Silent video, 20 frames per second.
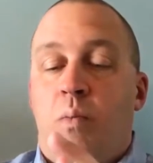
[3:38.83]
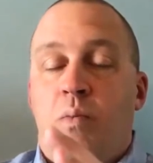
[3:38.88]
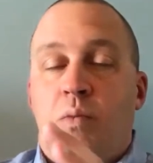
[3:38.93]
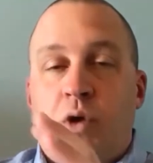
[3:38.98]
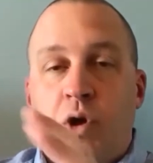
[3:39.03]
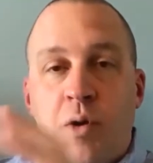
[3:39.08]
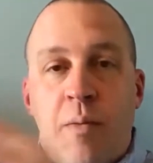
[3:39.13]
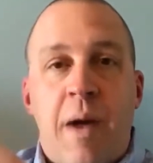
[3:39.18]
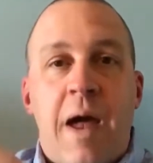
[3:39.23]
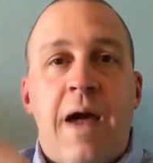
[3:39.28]

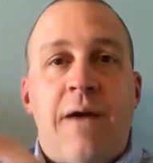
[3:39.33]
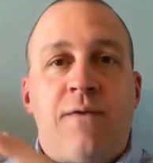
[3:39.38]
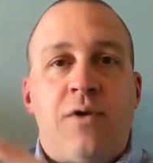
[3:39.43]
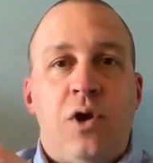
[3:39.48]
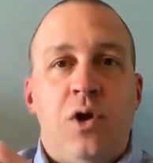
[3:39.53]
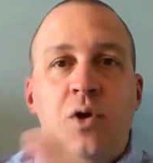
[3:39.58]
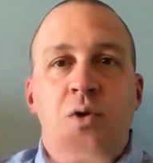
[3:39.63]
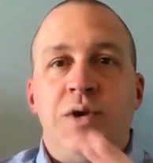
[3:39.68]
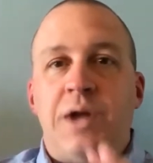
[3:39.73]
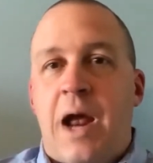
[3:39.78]
You may have to
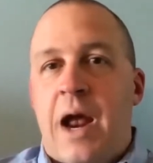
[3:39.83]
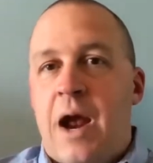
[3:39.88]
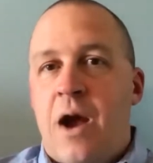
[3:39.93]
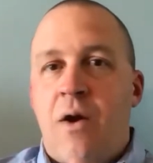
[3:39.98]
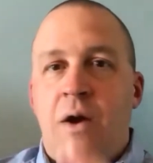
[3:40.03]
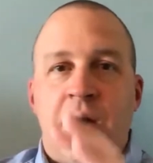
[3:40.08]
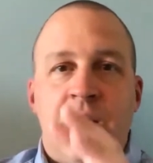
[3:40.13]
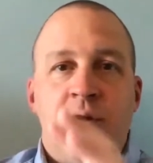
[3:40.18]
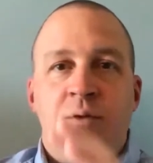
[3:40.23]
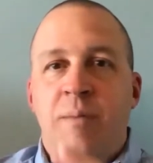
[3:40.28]
use
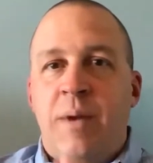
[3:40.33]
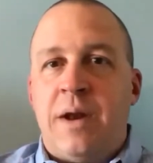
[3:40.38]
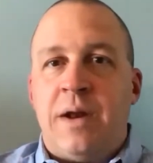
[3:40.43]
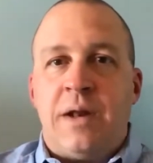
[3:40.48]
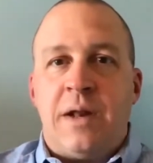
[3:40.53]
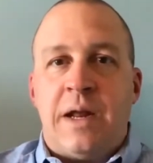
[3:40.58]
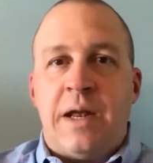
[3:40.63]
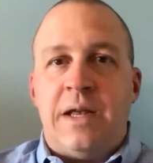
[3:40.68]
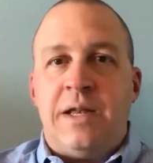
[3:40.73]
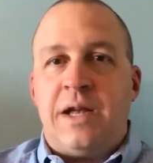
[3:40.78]
air
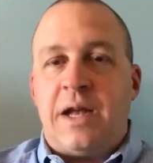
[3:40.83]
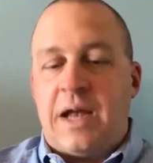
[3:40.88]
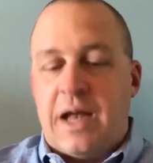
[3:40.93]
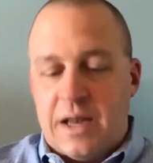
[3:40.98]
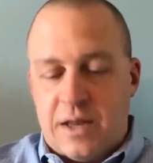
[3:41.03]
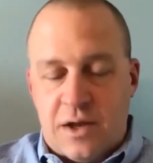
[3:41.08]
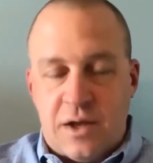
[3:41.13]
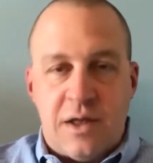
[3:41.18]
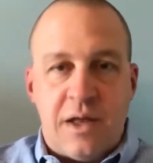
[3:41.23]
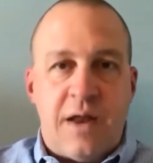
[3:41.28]
intermittently to
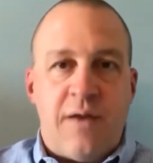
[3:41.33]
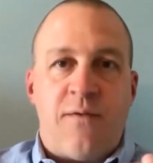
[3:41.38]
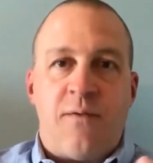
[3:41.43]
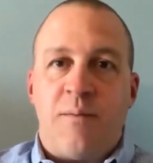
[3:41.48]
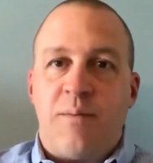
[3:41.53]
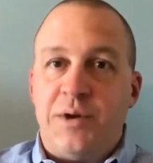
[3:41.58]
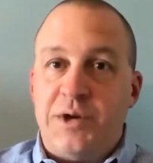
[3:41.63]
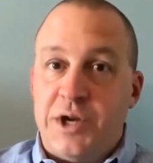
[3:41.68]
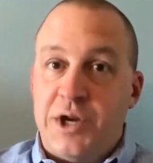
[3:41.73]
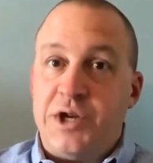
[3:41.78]
get to the
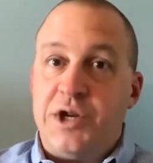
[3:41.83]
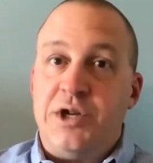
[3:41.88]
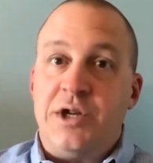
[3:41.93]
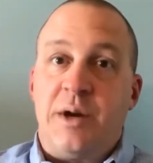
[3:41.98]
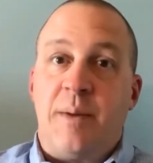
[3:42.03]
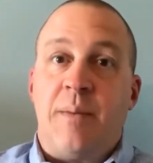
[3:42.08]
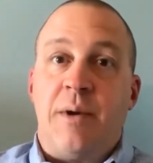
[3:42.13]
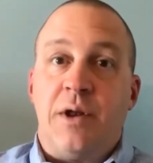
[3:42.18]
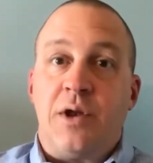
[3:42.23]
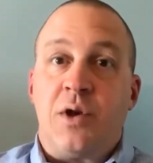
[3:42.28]
different positions
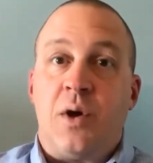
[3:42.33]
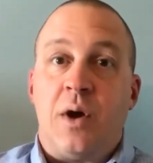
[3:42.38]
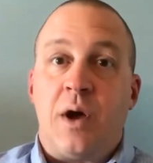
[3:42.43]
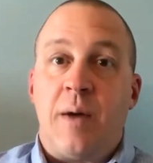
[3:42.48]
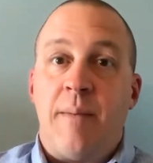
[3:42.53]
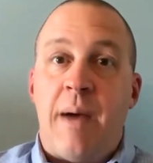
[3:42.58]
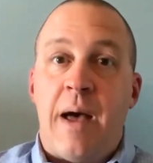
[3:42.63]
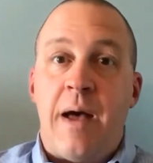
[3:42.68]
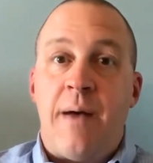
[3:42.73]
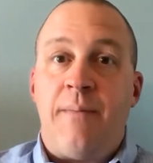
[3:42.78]
I'm going to talk
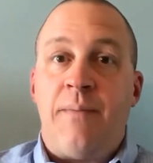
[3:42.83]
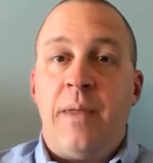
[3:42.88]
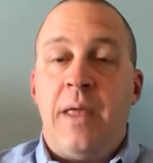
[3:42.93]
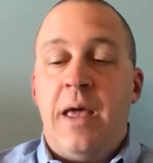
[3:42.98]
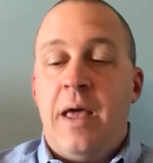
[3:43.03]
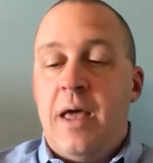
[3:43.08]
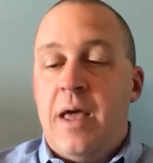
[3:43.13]
about,